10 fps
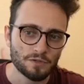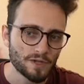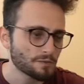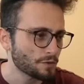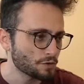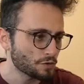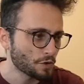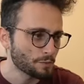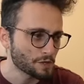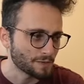So that's why you should
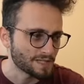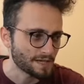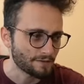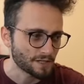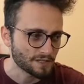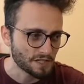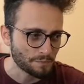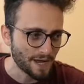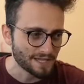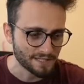go bishop e seven, because it's
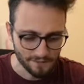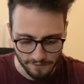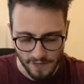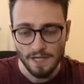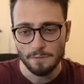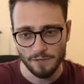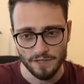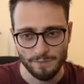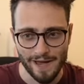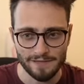passive, but
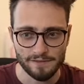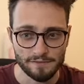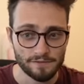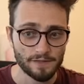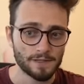it's massive.